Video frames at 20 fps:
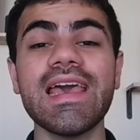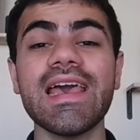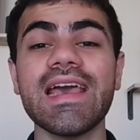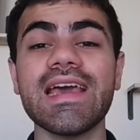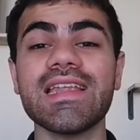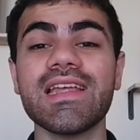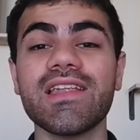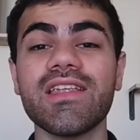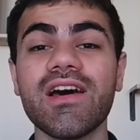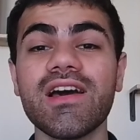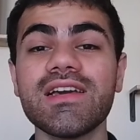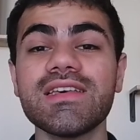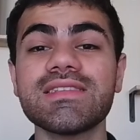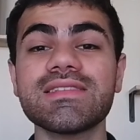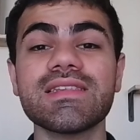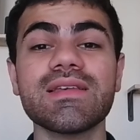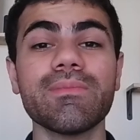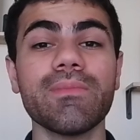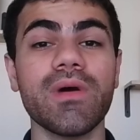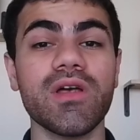in a
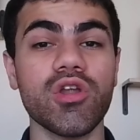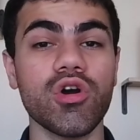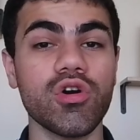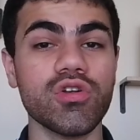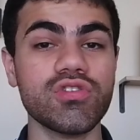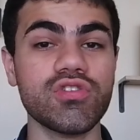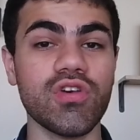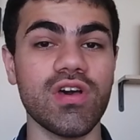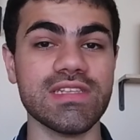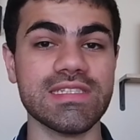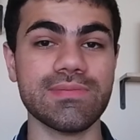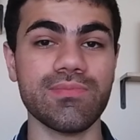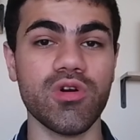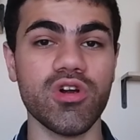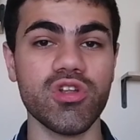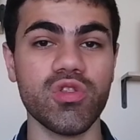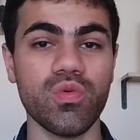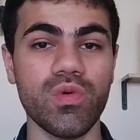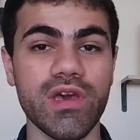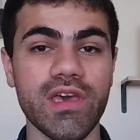nice but also a
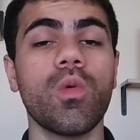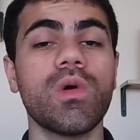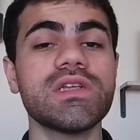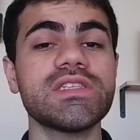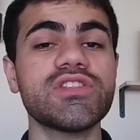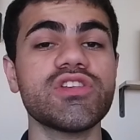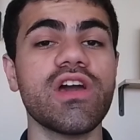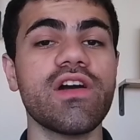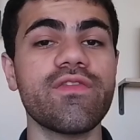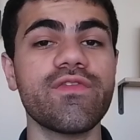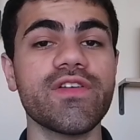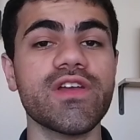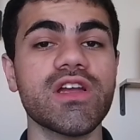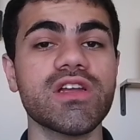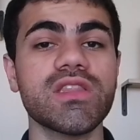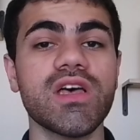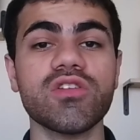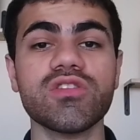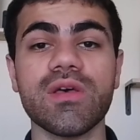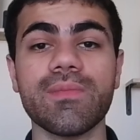smart way. Once you have figured
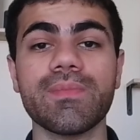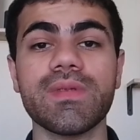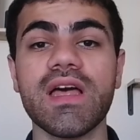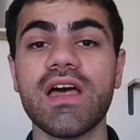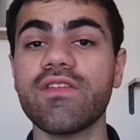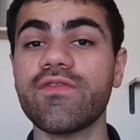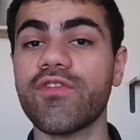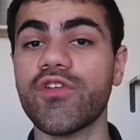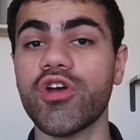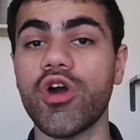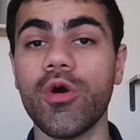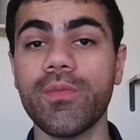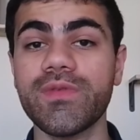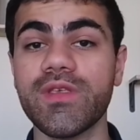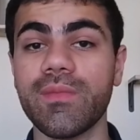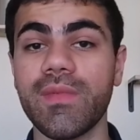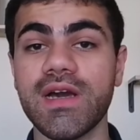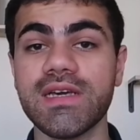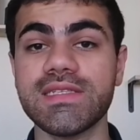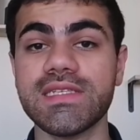out a plan for
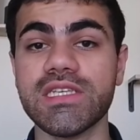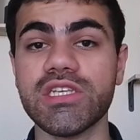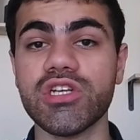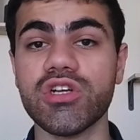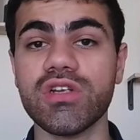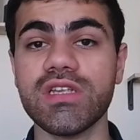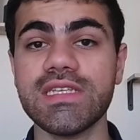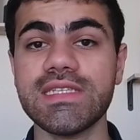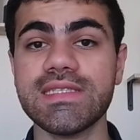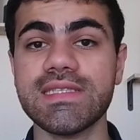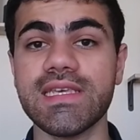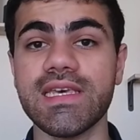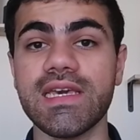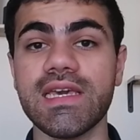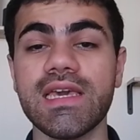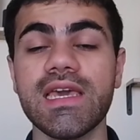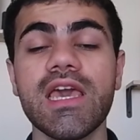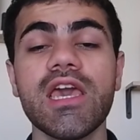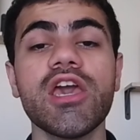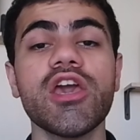optimizing your
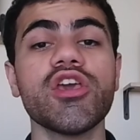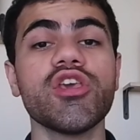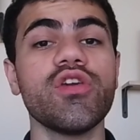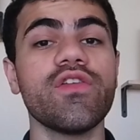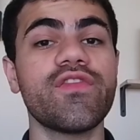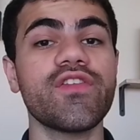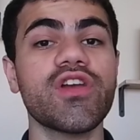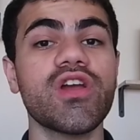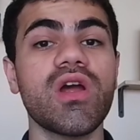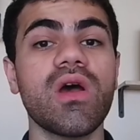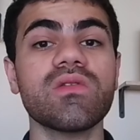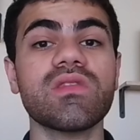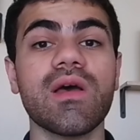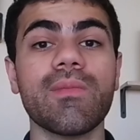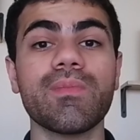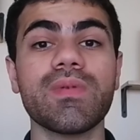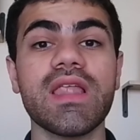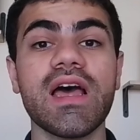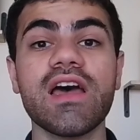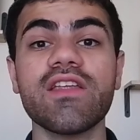listing, you figure out a
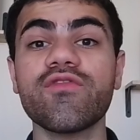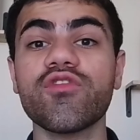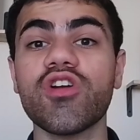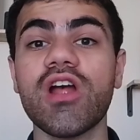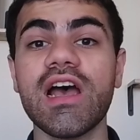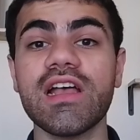plan for